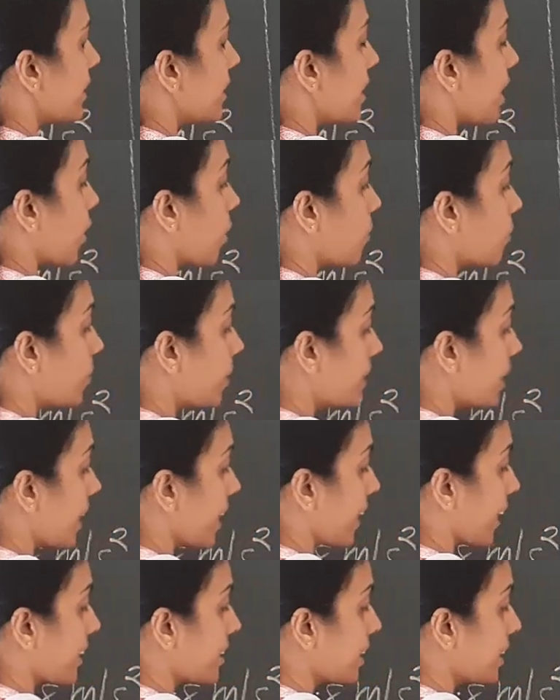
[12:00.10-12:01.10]
the downward
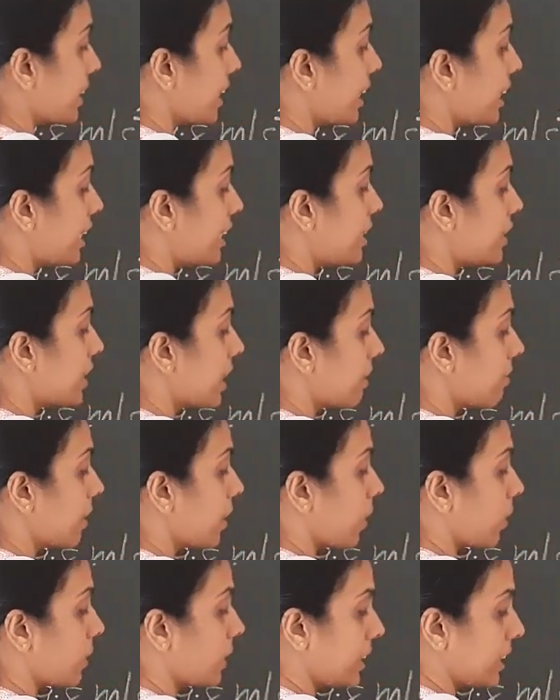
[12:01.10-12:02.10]
direction? Initial
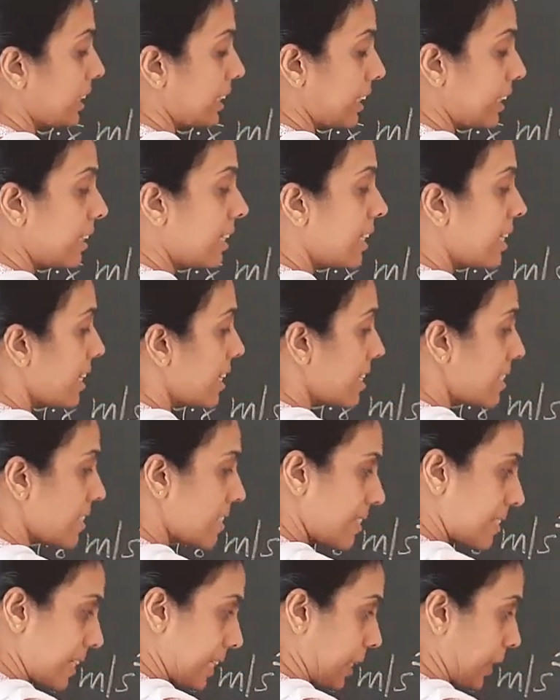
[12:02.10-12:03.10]
velocity is
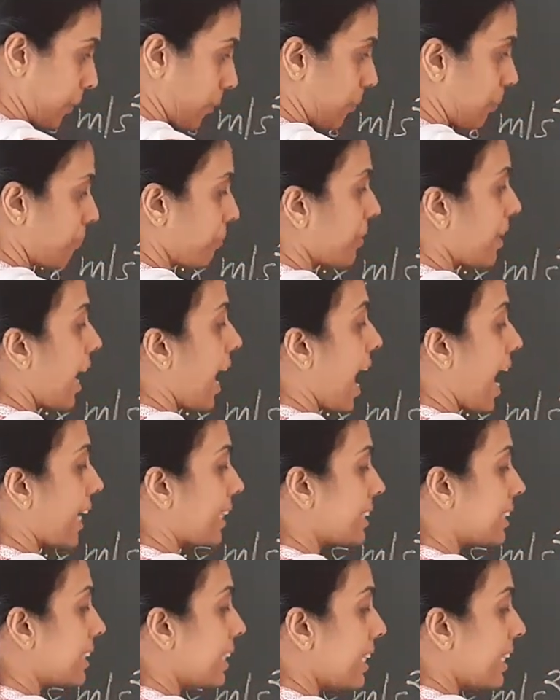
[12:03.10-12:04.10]
0.
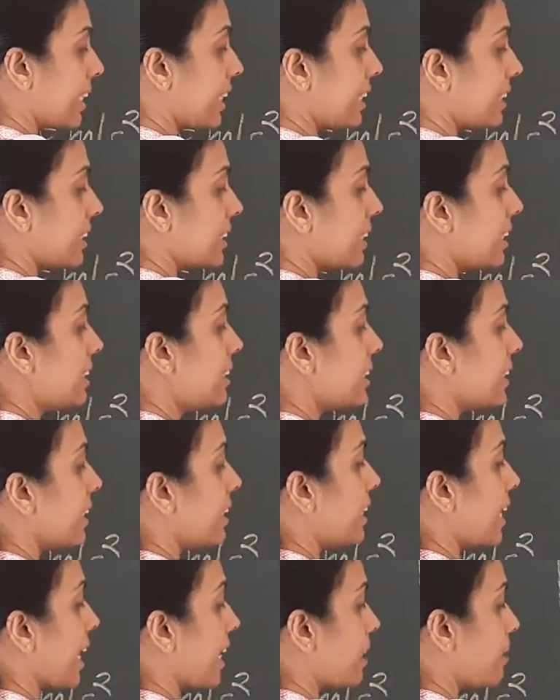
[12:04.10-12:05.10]
Acceleration is
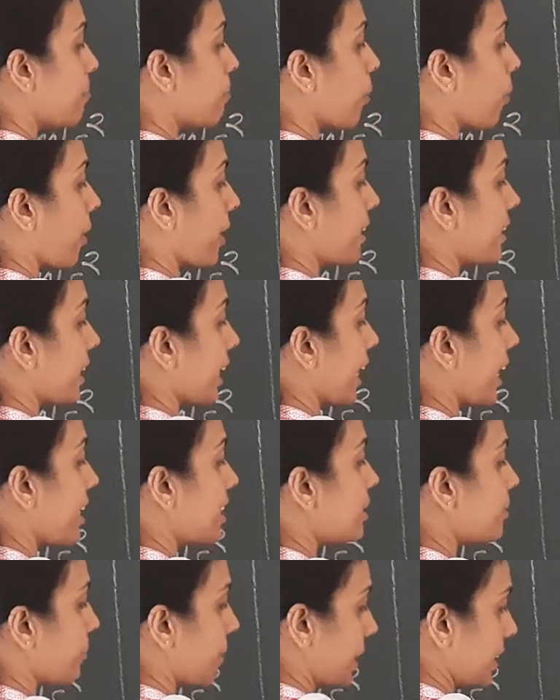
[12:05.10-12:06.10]

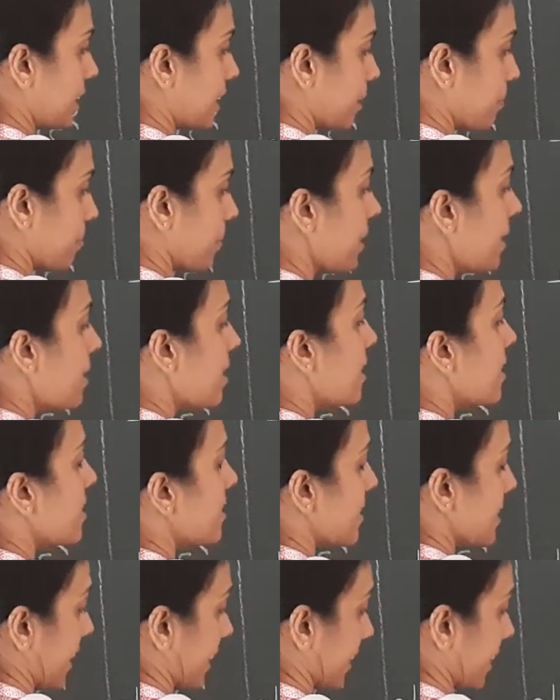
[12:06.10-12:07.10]
9.8 meter per
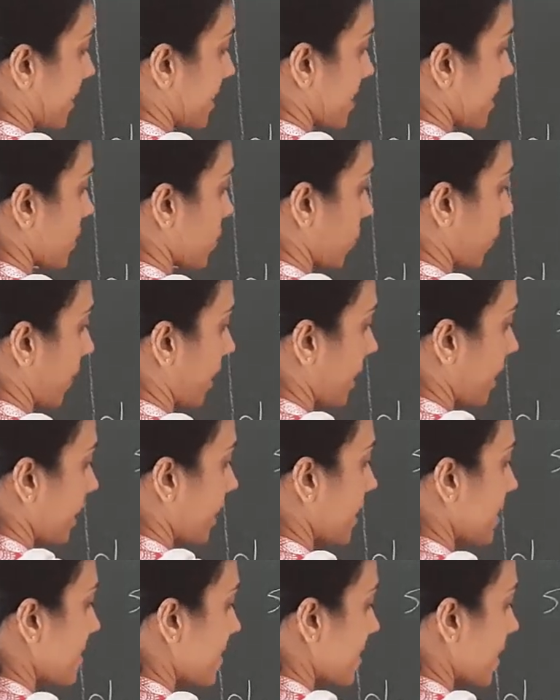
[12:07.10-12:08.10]
second square.
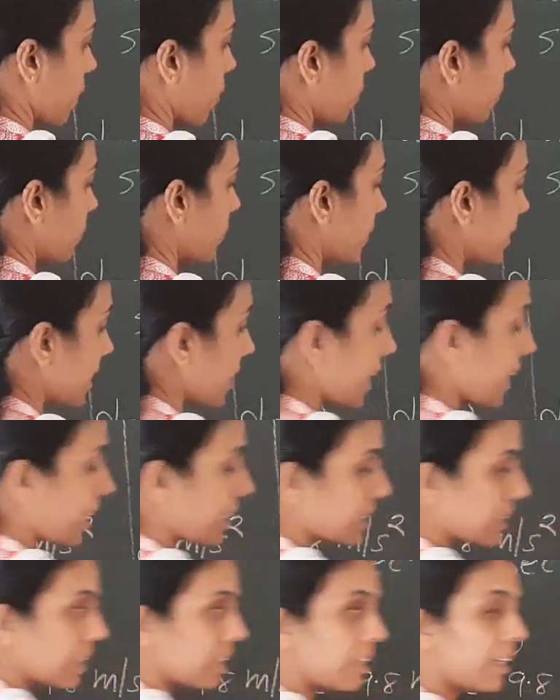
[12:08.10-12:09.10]
It is downward
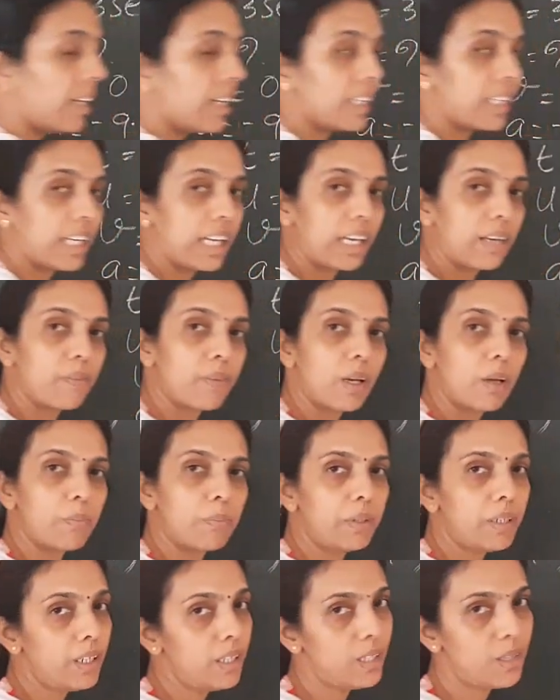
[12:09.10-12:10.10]
direction. A will
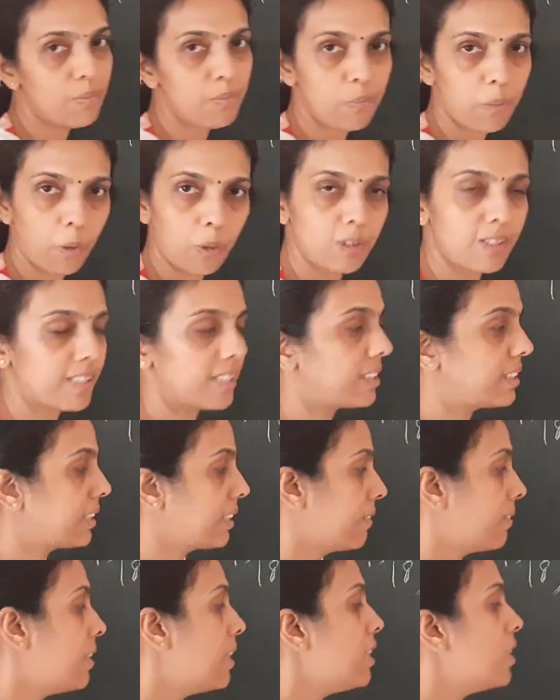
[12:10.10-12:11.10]
be
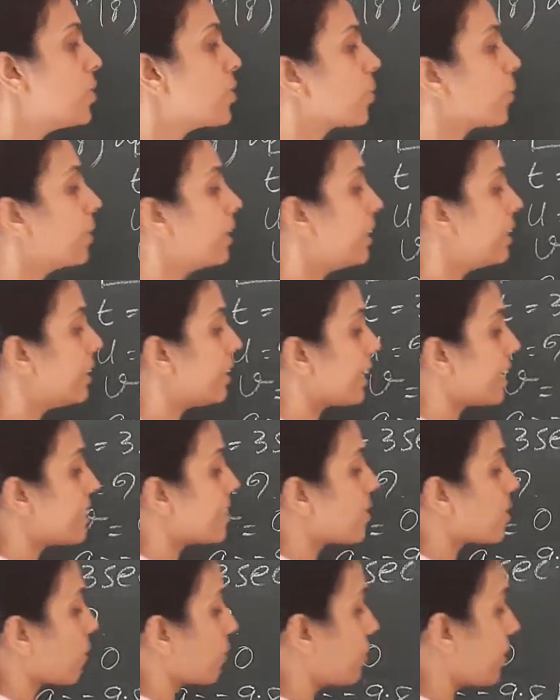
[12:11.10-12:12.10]
positive. So, in
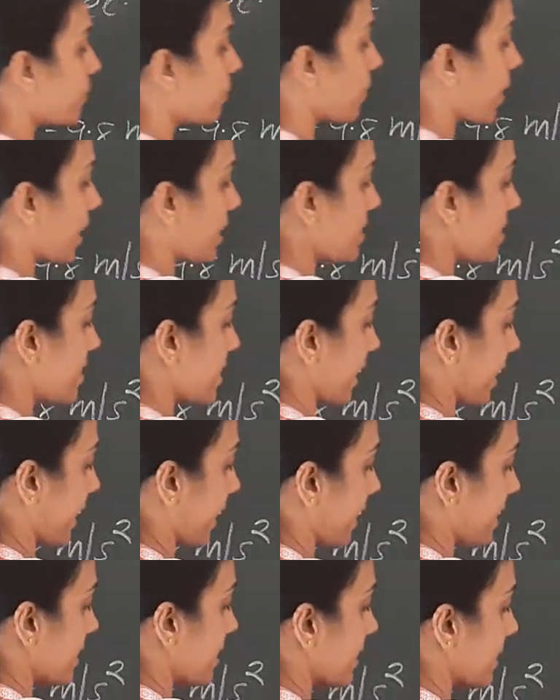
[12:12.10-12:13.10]
rest of the 1
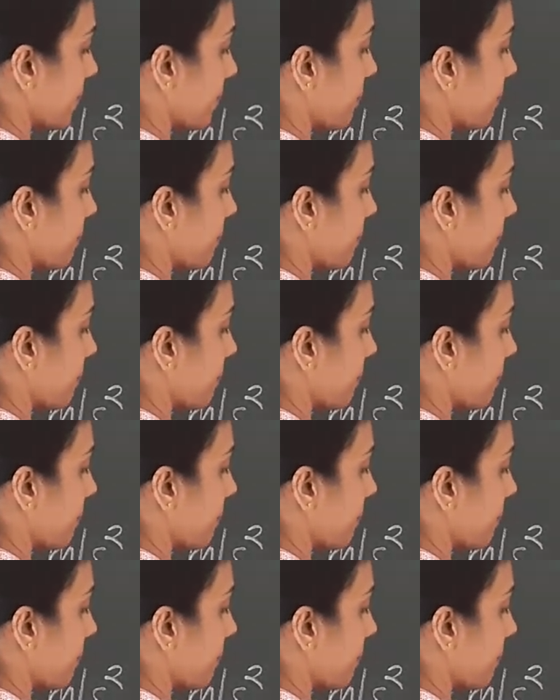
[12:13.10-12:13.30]
second.